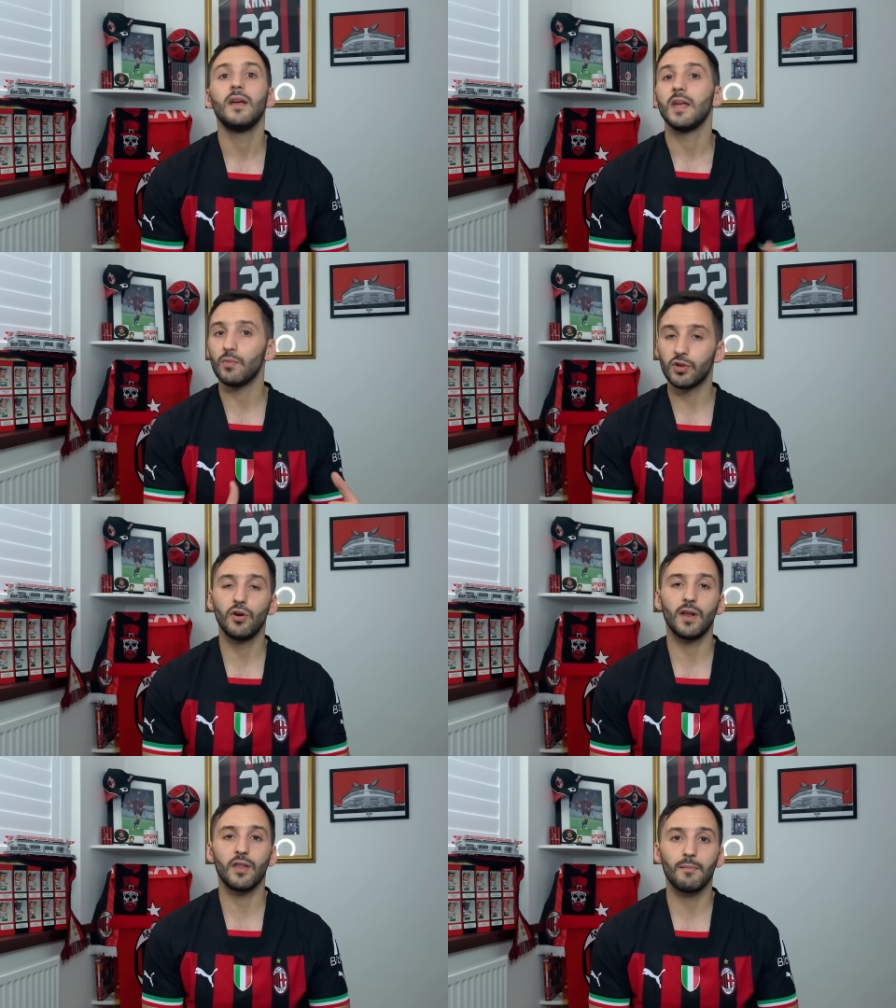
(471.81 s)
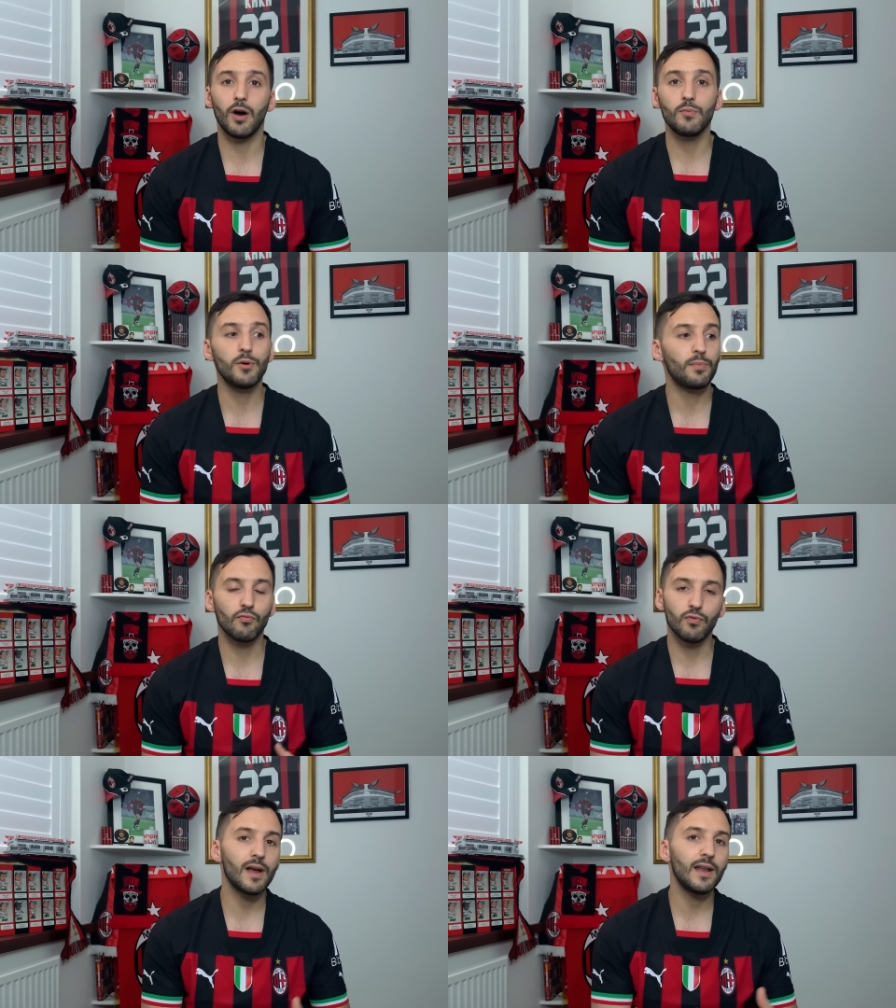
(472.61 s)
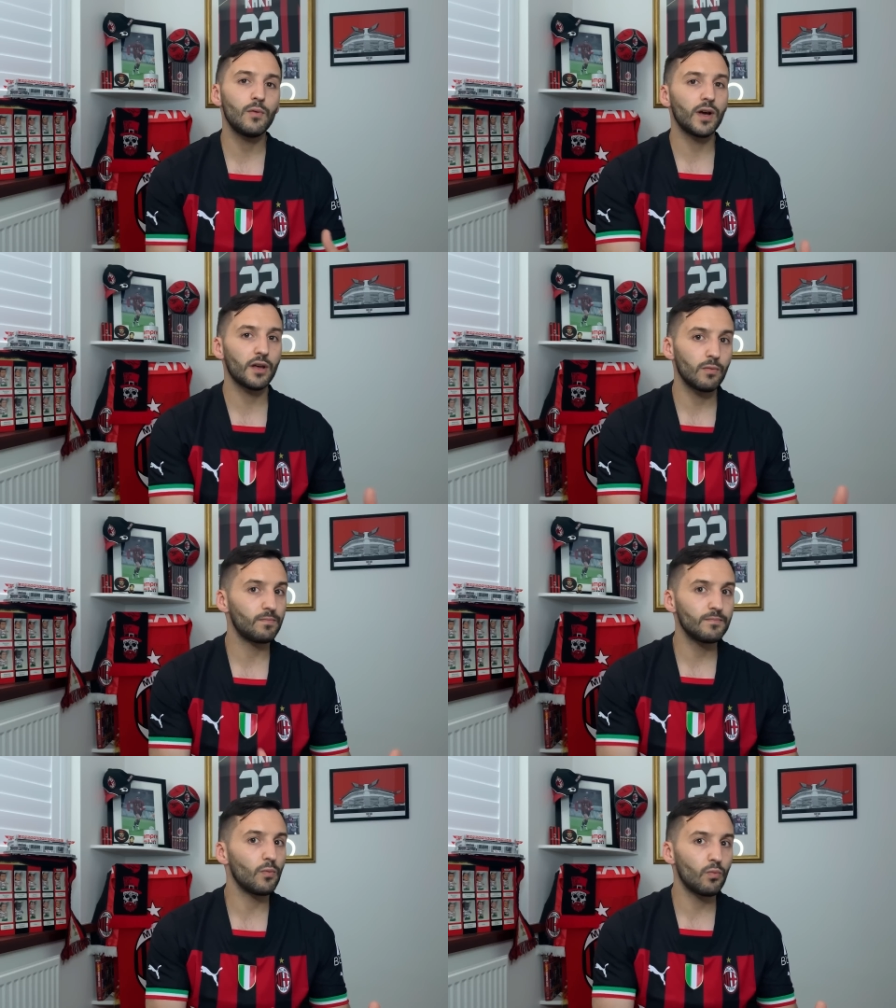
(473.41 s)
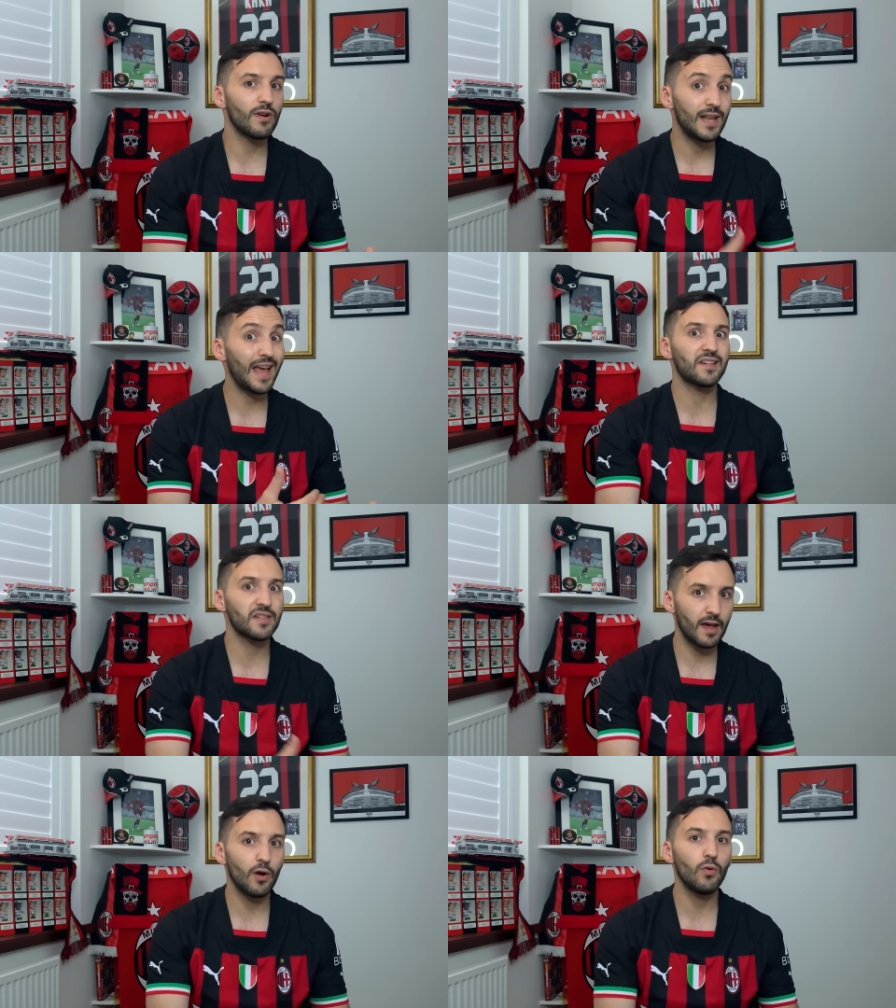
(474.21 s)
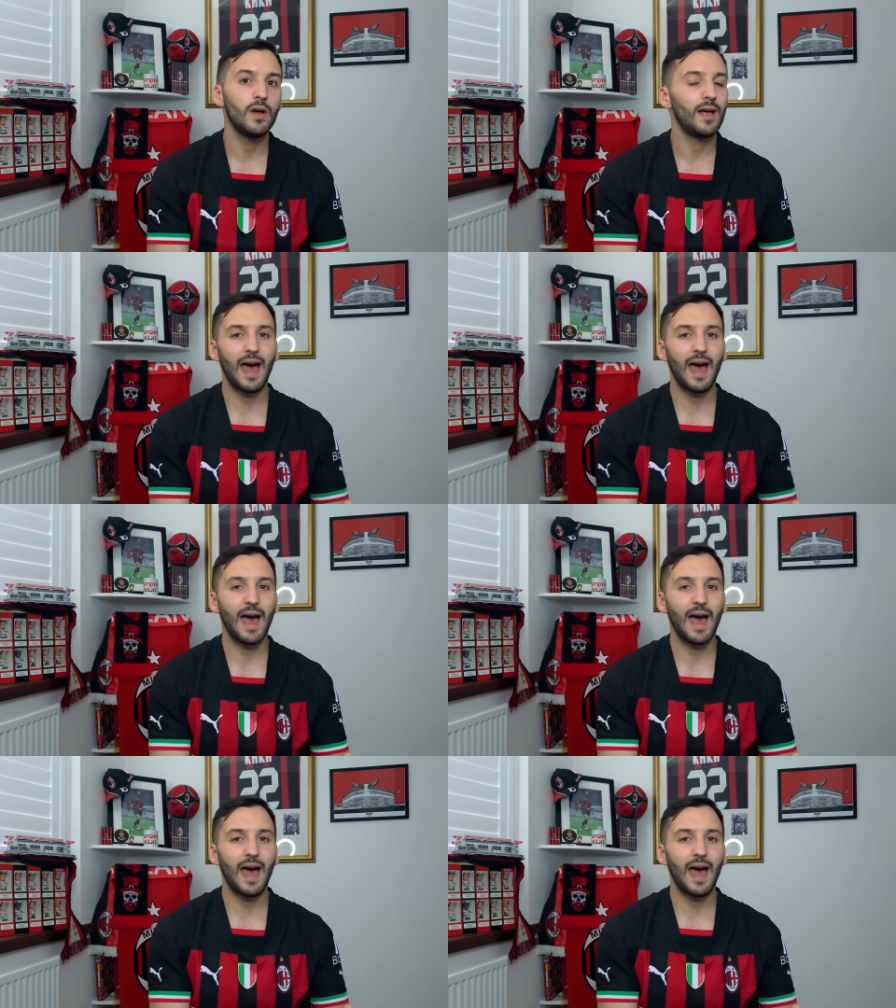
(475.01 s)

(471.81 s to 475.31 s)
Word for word: It was good at the moment, but really we're going to really excel.